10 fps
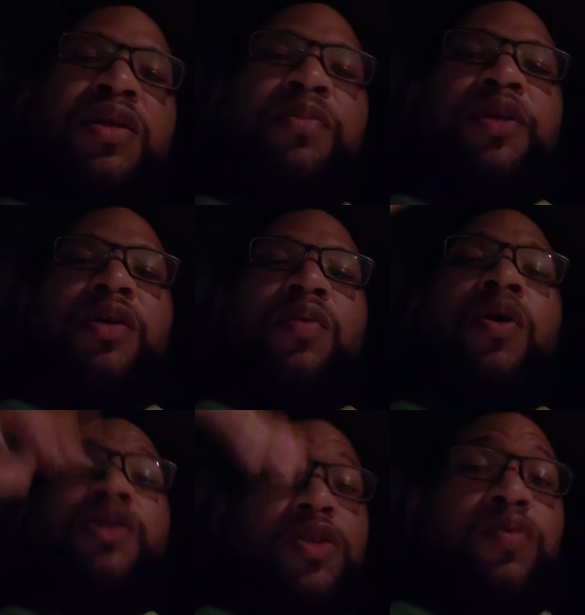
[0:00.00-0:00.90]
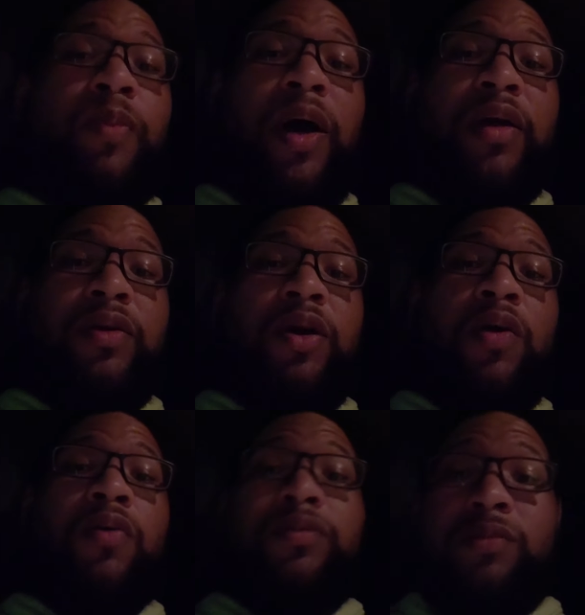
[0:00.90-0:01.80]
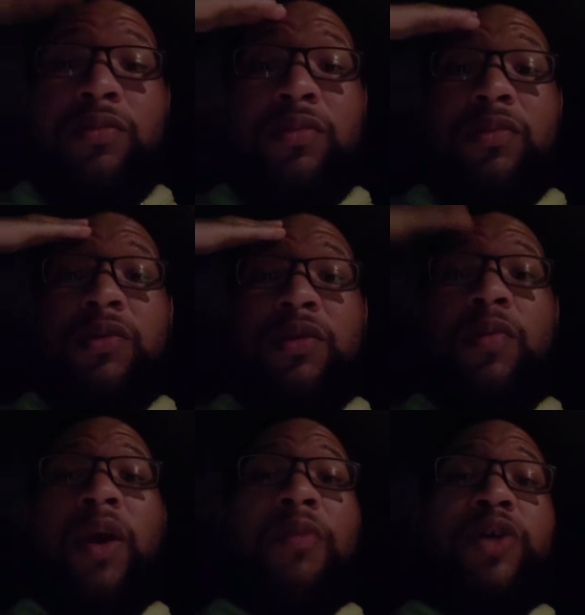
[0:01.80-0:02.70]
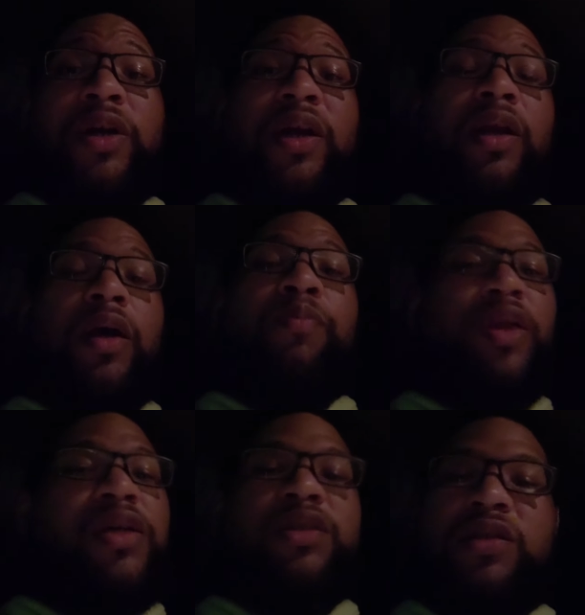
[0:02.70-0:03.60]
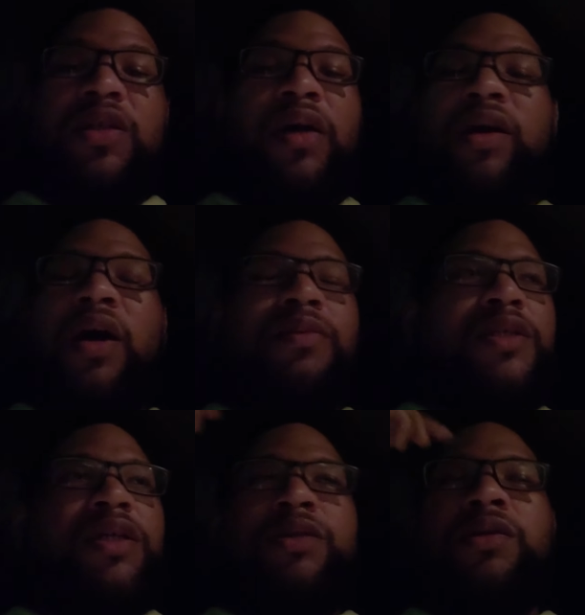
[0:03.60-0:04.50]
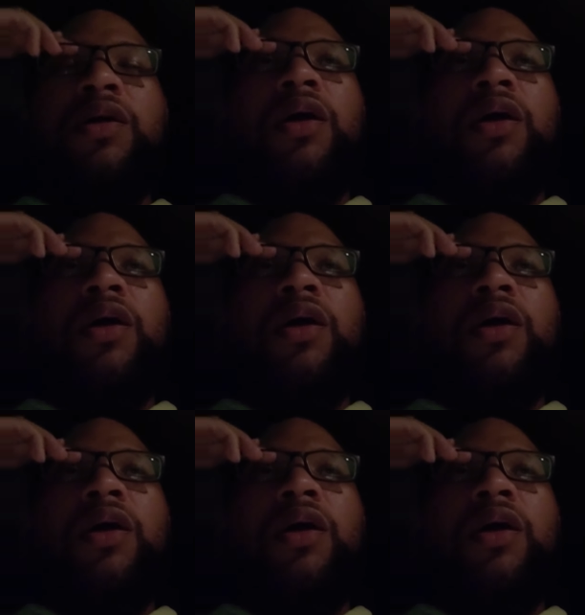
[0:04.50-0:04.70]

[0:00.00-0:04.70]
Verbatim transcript: any particular words you might know to what I'm trying to get at, please share in the comment section.